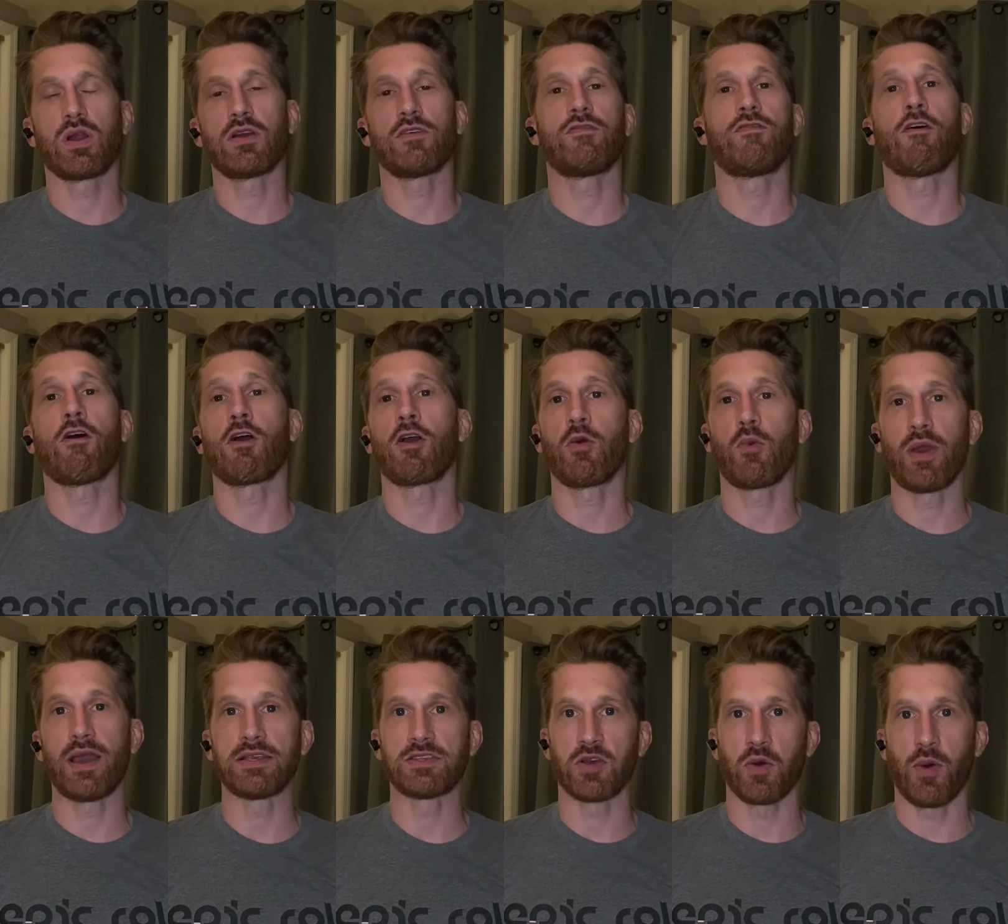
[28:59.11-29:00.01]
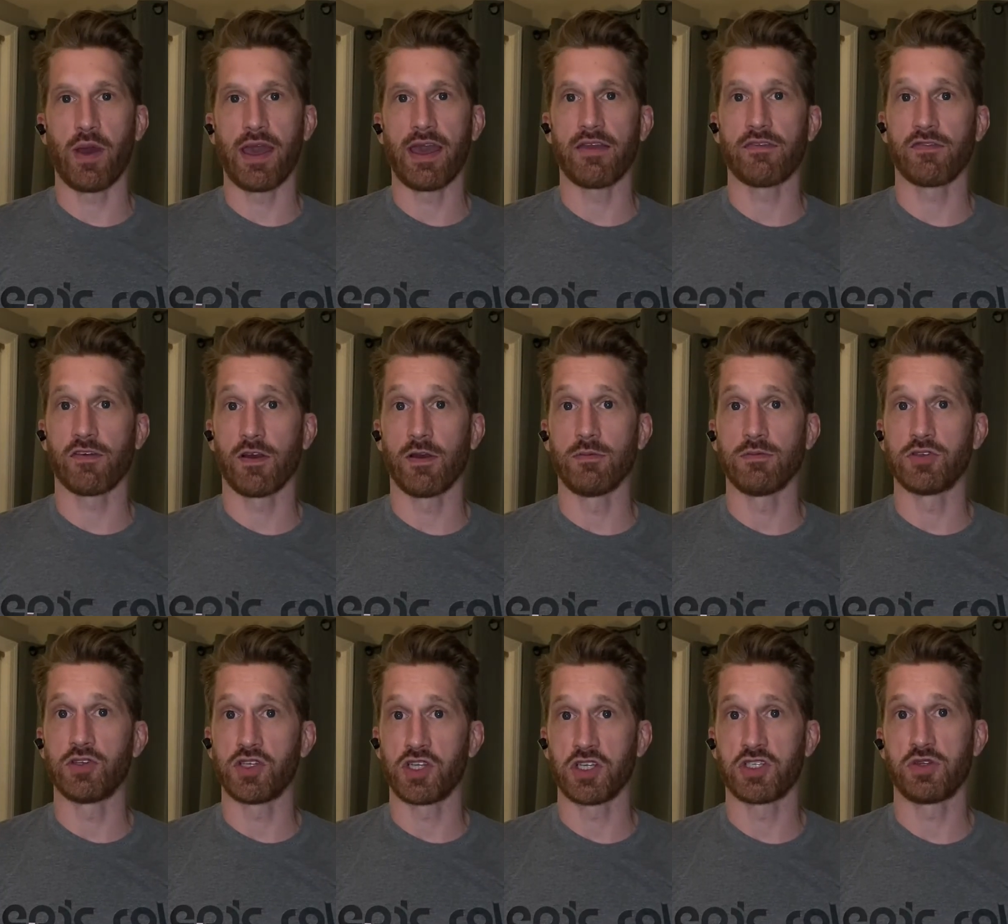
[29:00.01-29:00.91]
a far ways away from
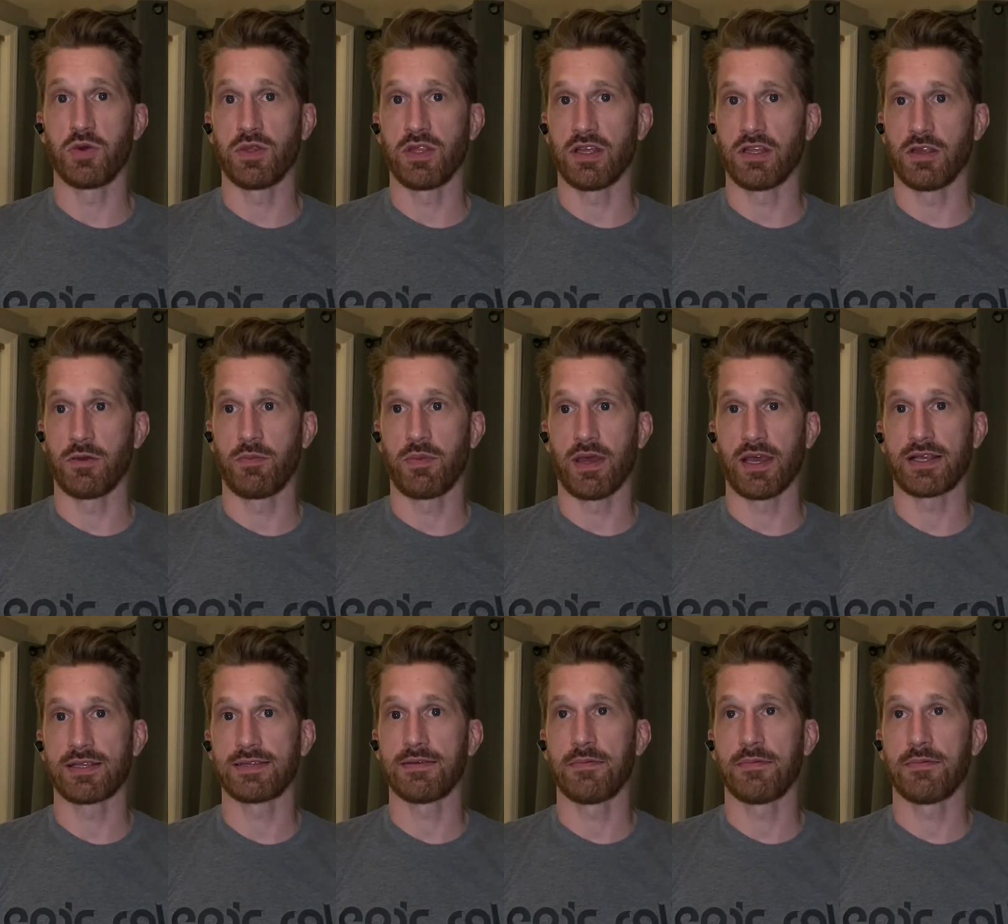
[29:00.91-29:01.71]
jiu-jitsu in the Olympics.